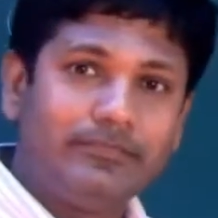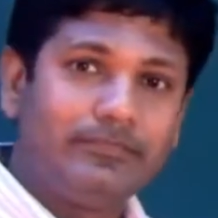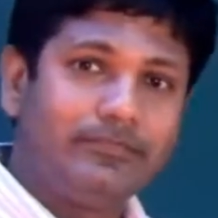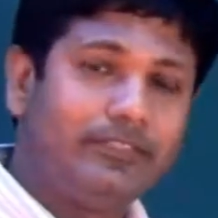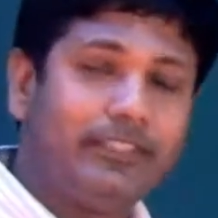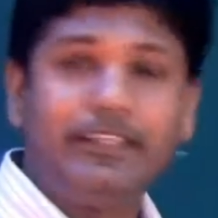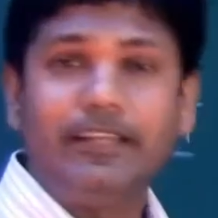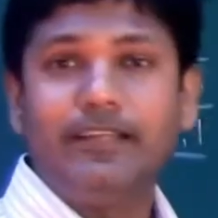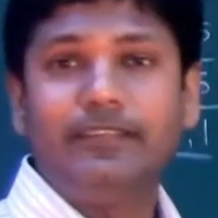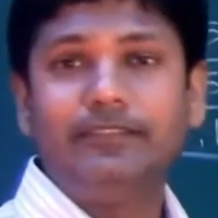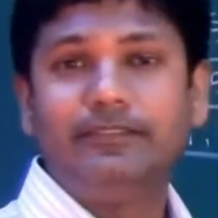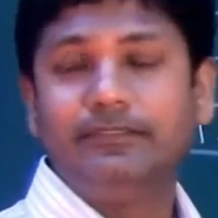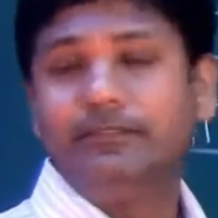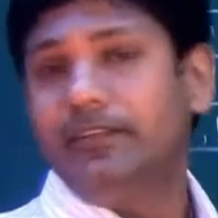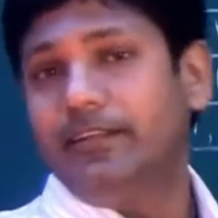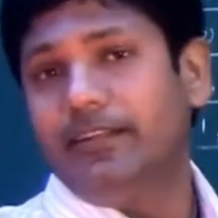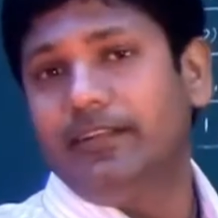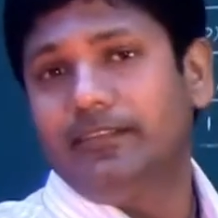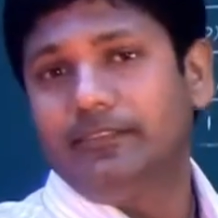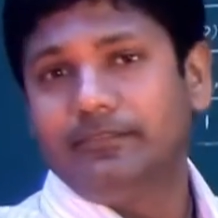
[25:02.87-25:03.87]
We're done.
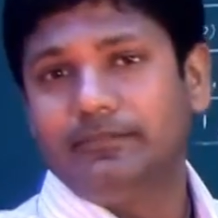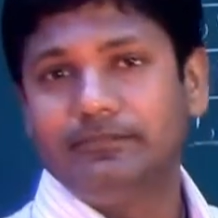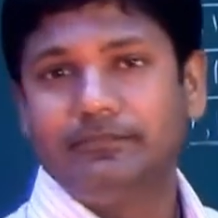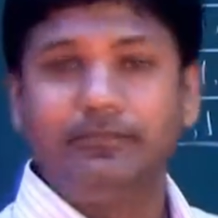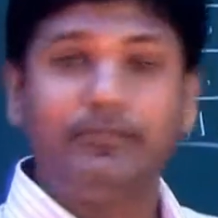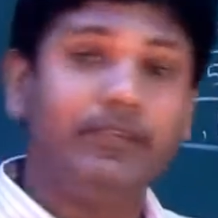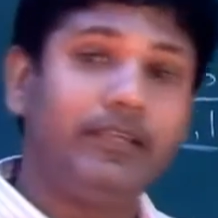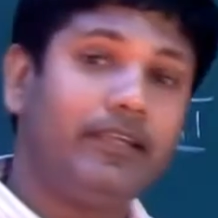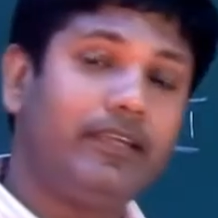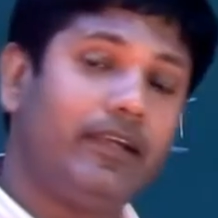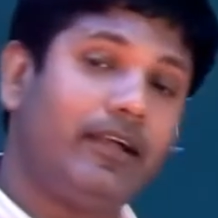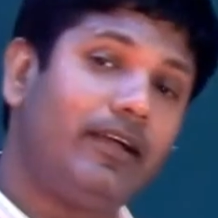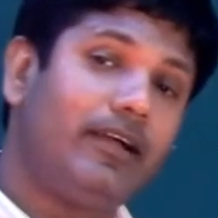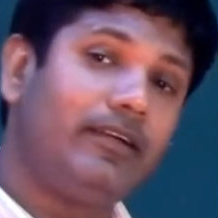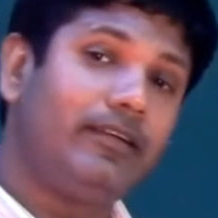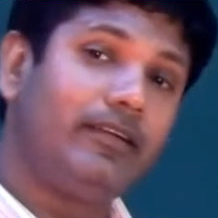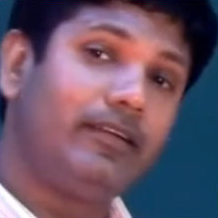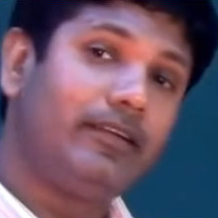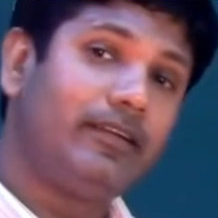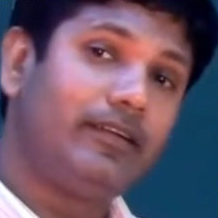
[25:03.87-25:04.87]
We're done. We are
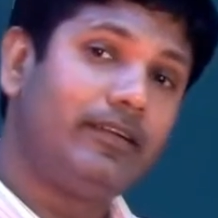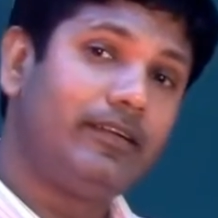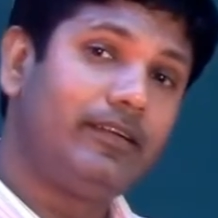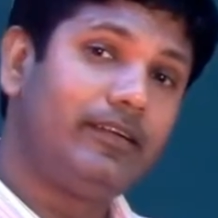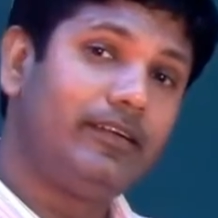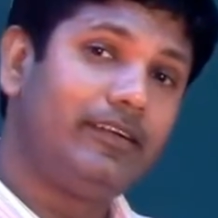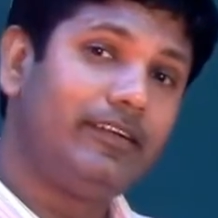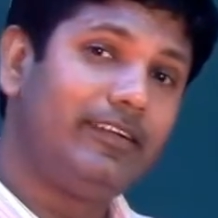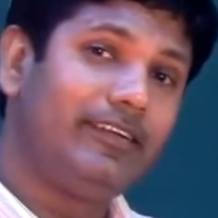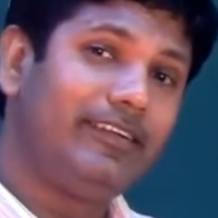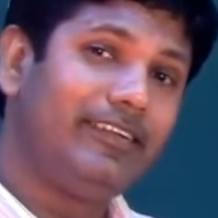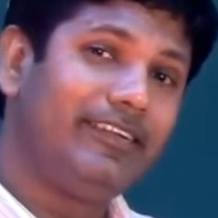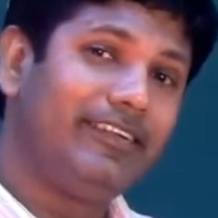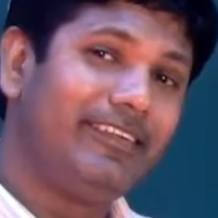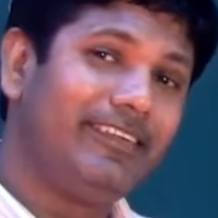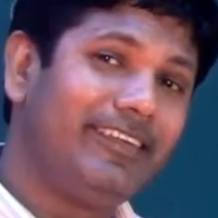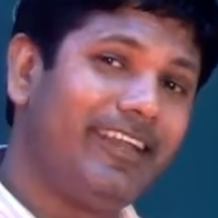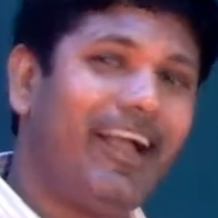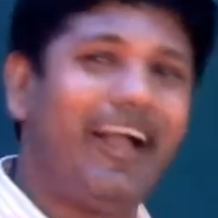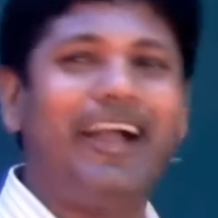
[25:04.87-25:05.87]
done.
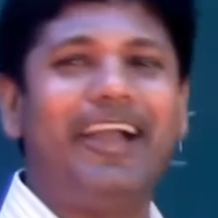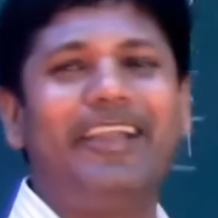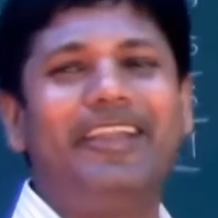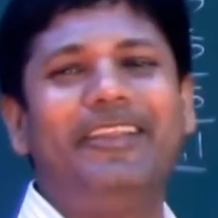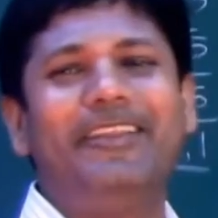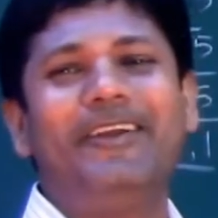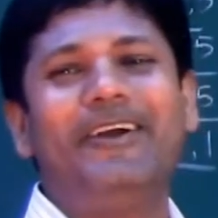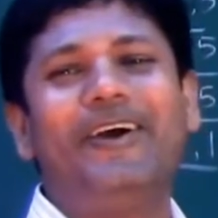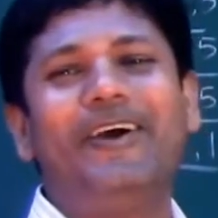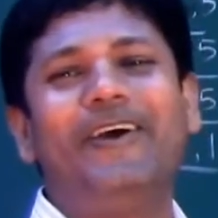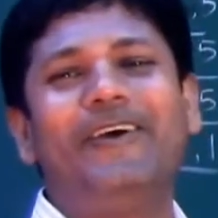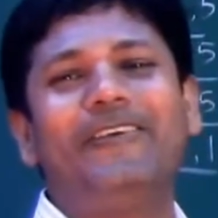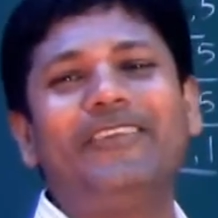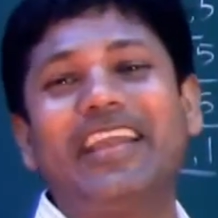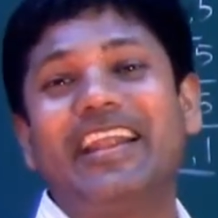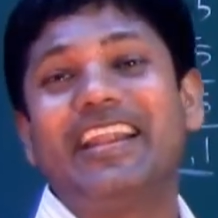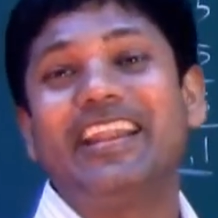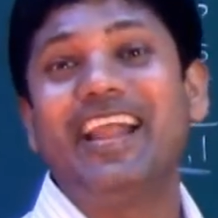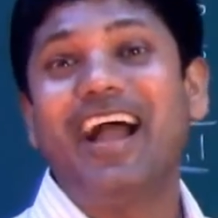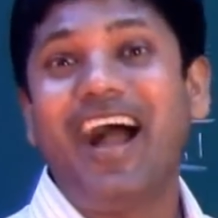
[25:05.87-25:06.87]
I know,
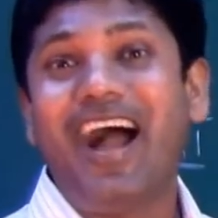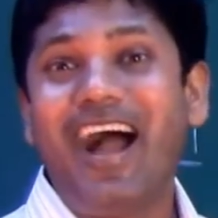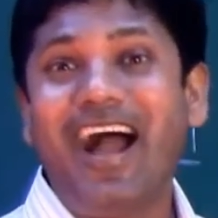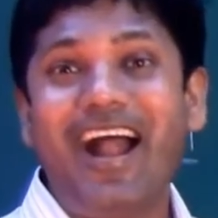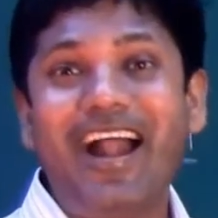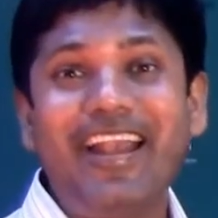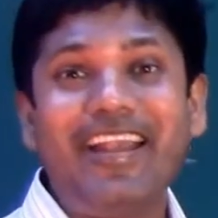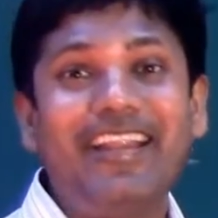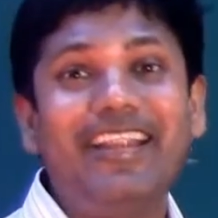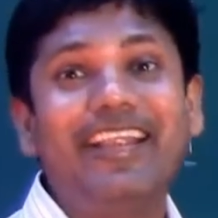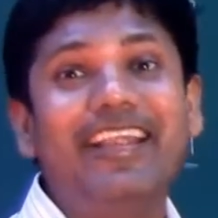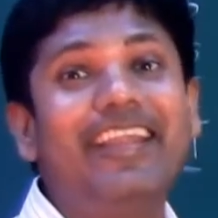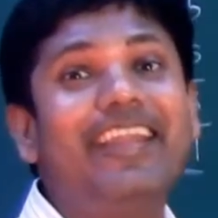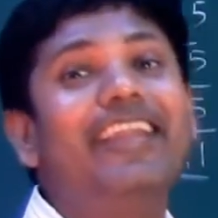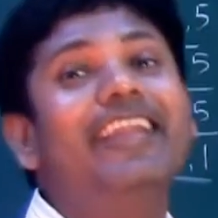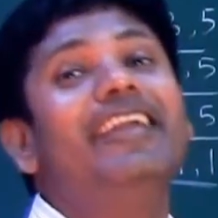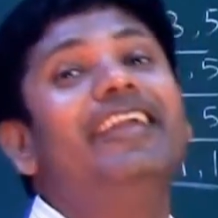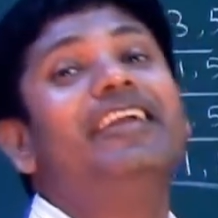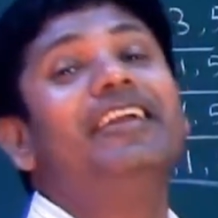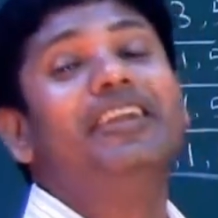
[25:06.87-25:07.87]
we're not.
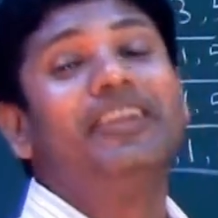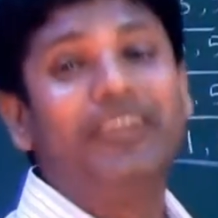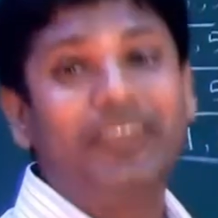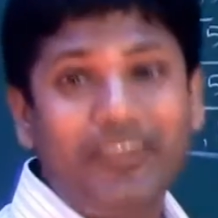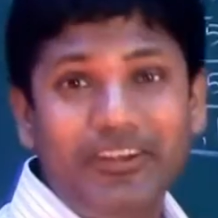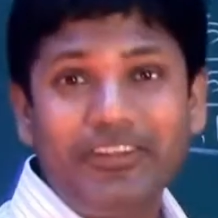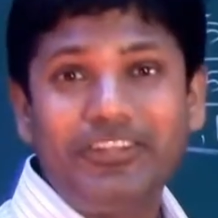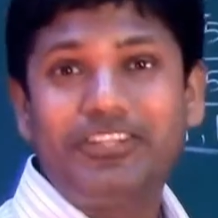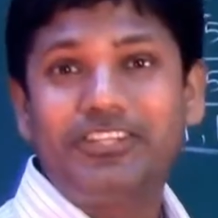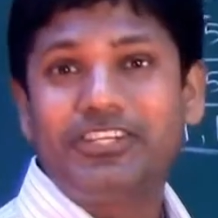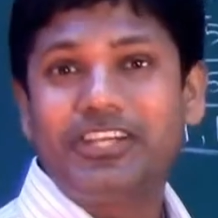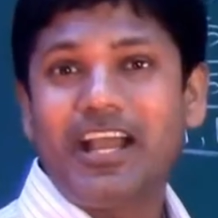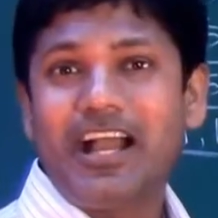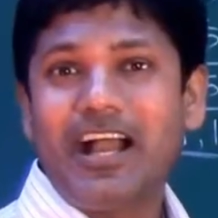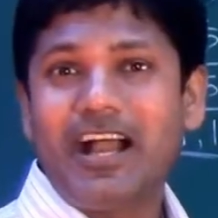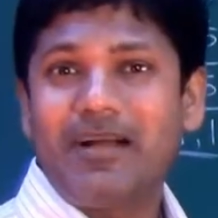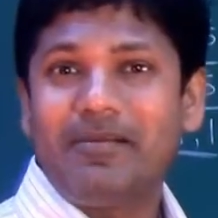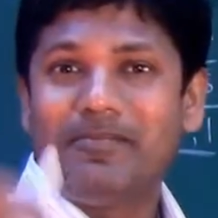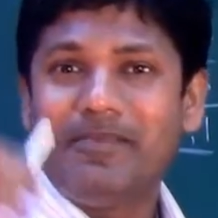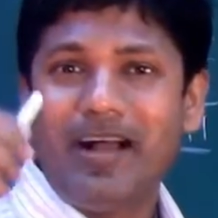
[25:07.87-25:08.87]
Good
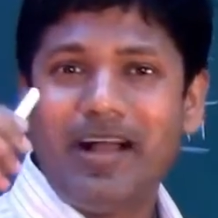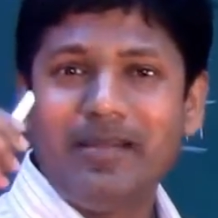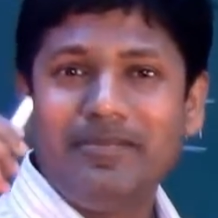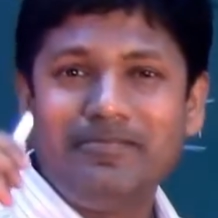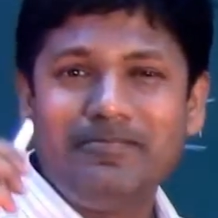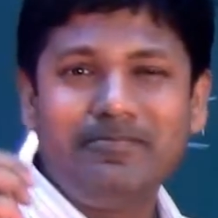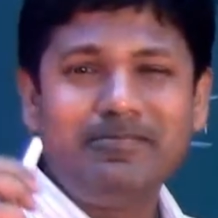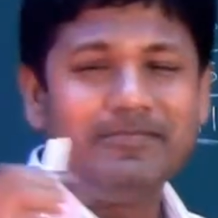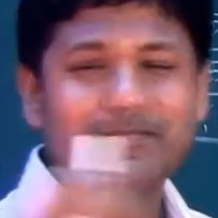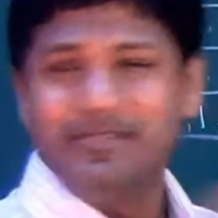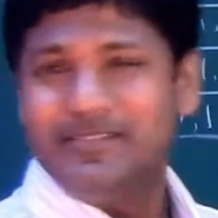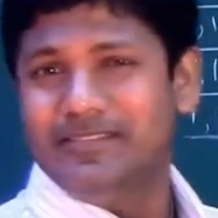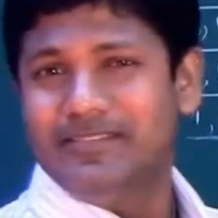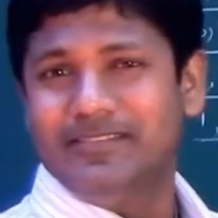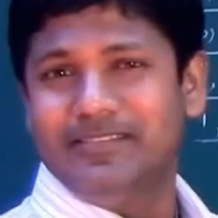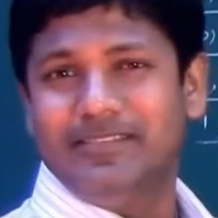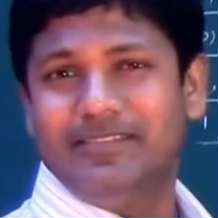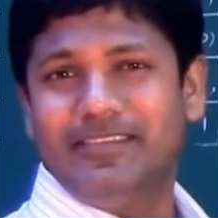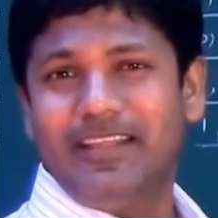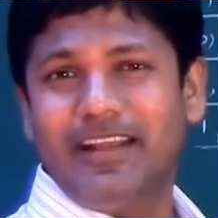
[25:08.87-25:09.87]
job.
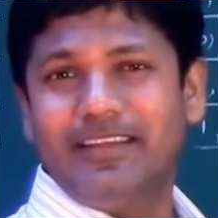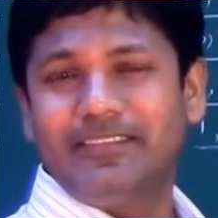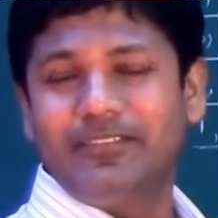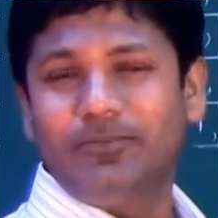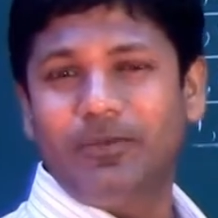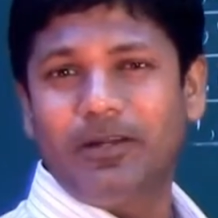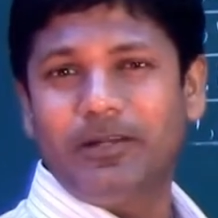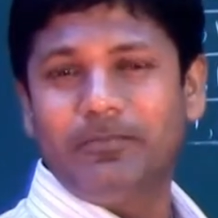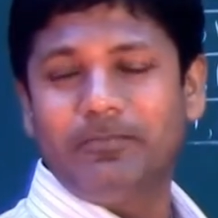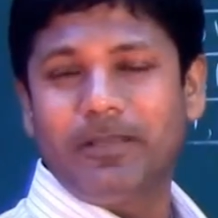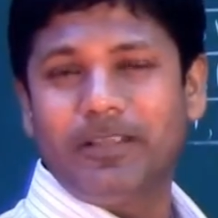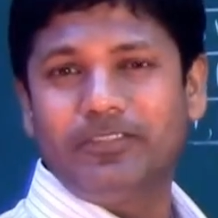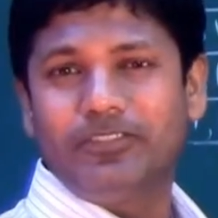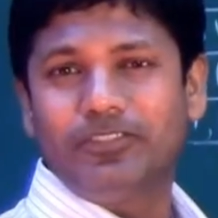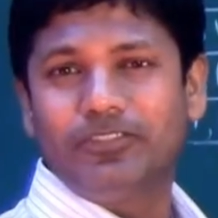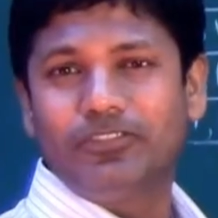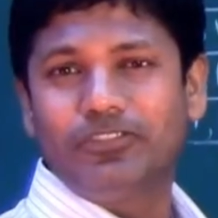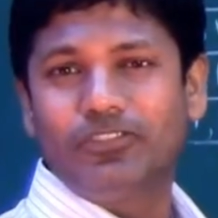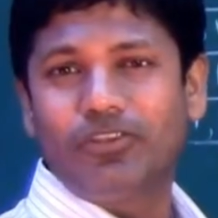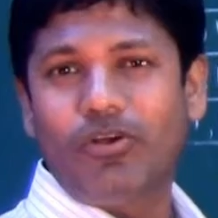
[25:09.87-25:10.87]
That's what makes
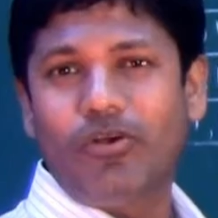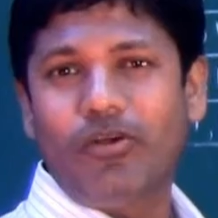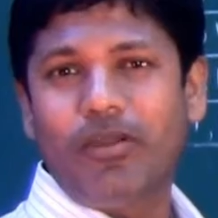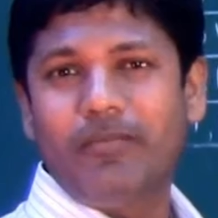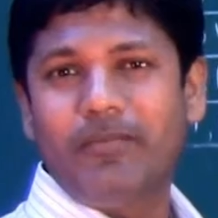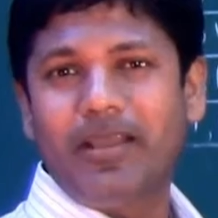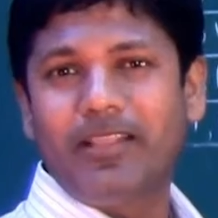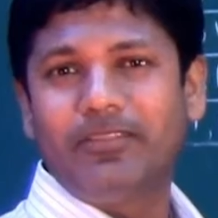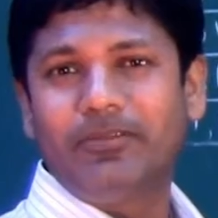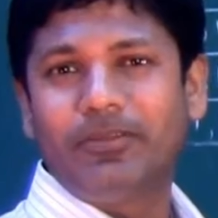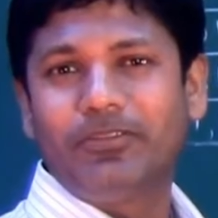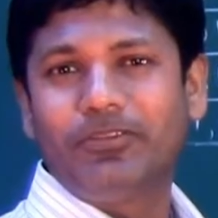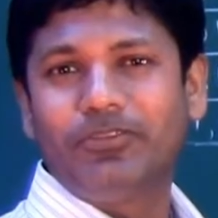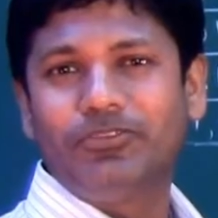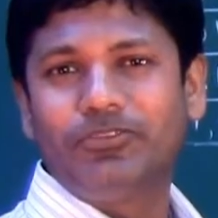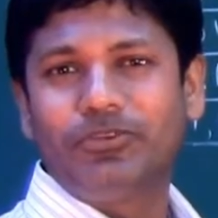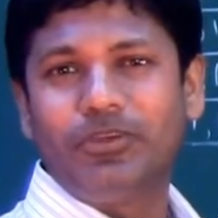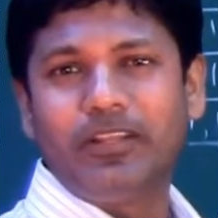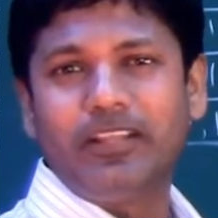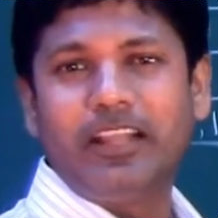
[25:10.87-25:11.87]
you score a mathematics
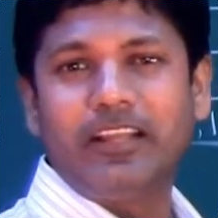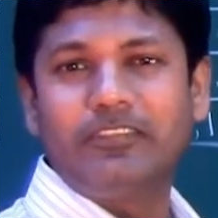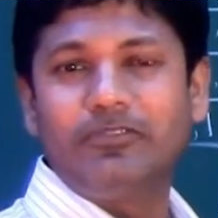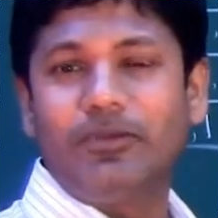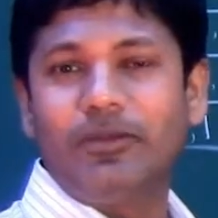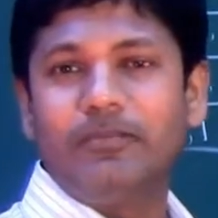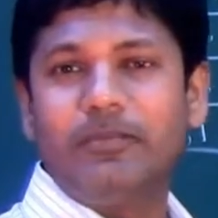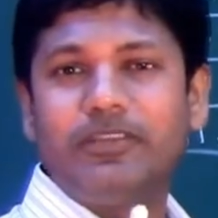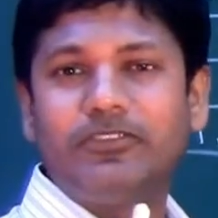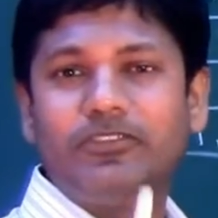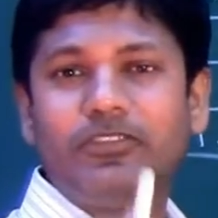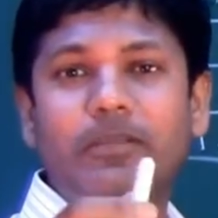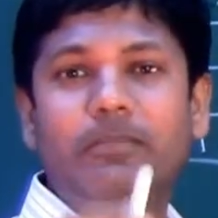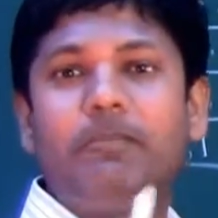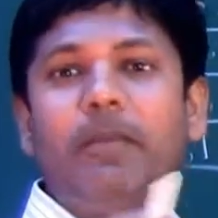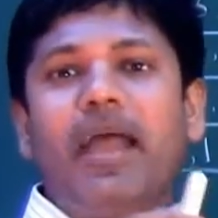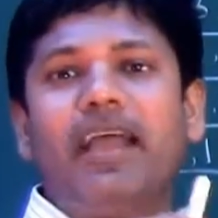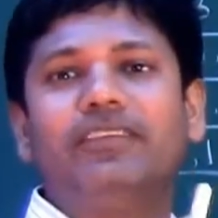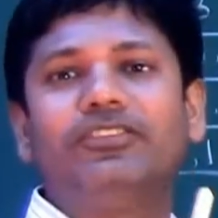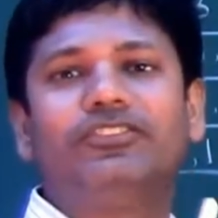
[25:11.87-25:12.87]
student. That's what makes you the
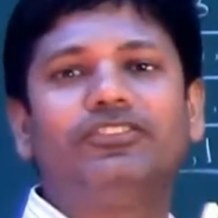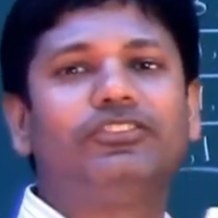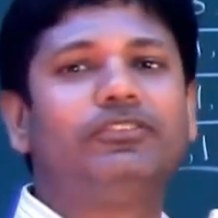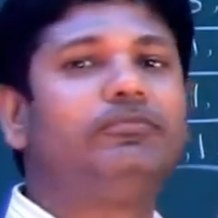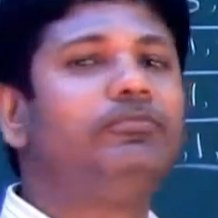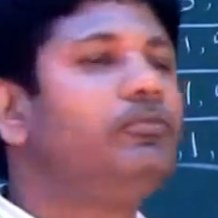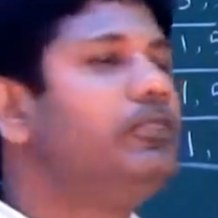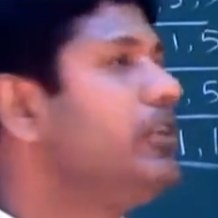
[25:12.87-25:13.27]
best.